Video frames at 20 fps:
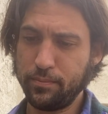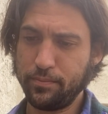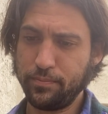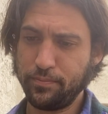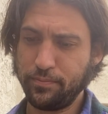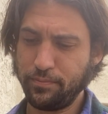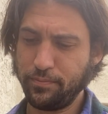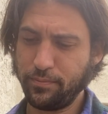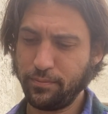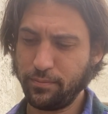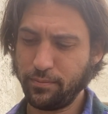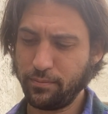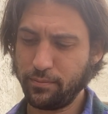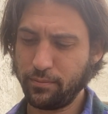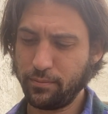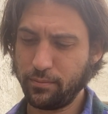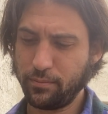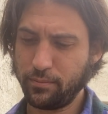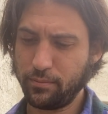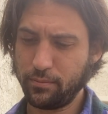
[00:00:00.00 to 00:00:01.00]

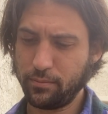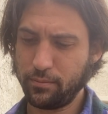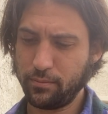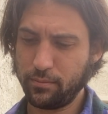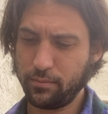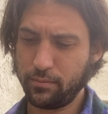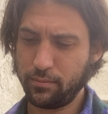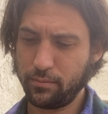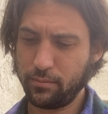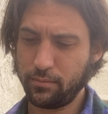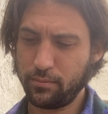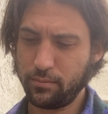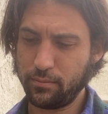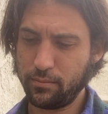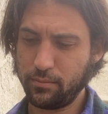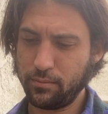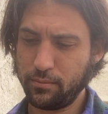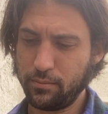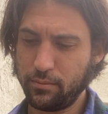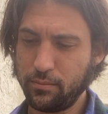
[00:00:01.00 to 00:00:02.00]

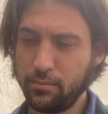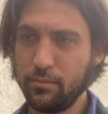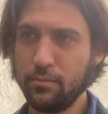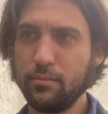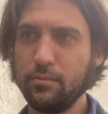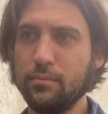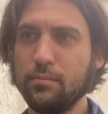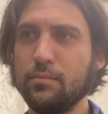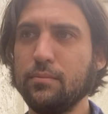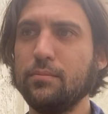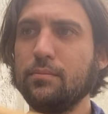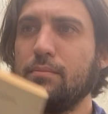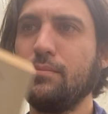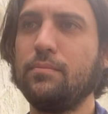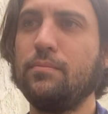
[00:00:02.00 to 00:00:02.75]
(no one is talking)